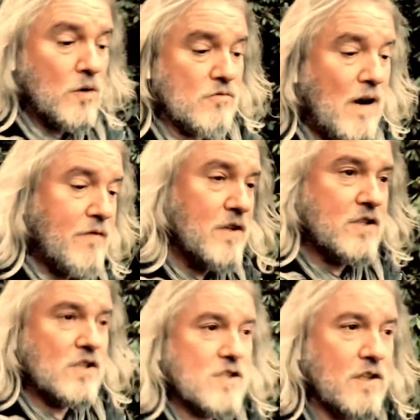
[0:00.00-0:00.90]

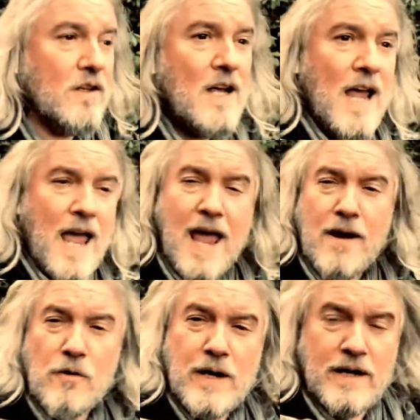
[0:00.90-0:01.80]
references to
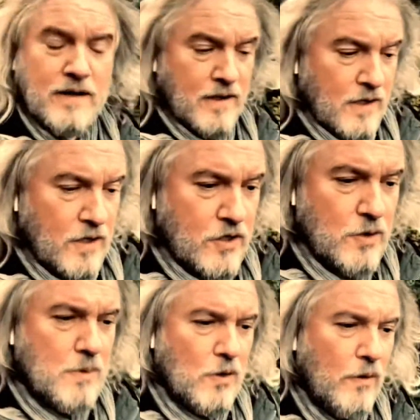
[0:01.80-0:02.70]
hairy
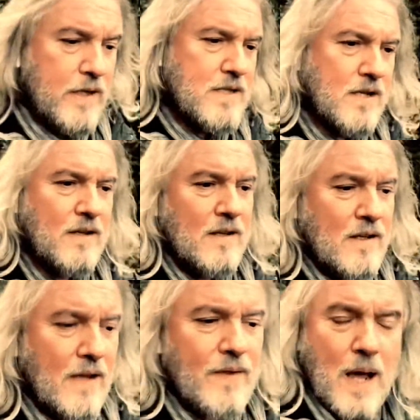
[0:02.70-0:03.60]
humanoids
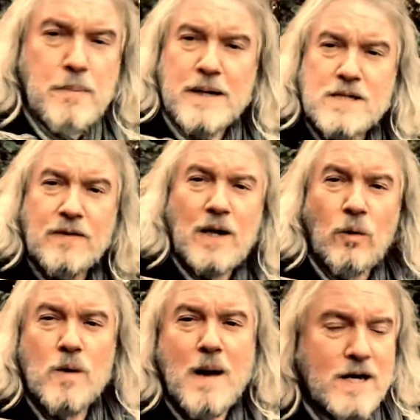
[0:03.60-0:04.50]
in the epics of
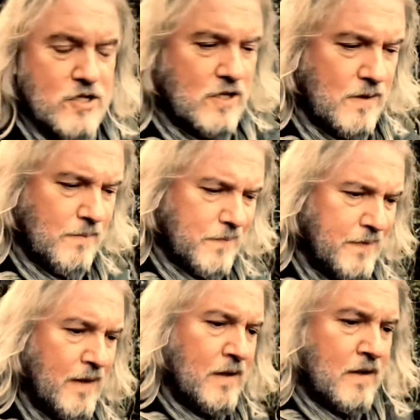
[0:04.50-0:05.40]
Gilgamesh,
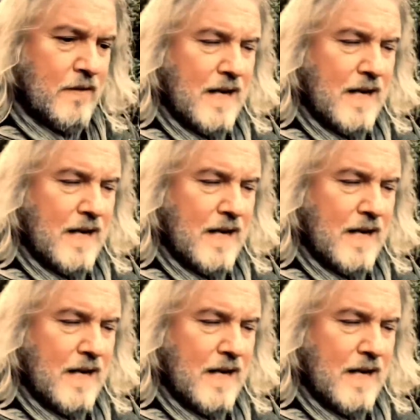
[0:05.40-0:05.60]
the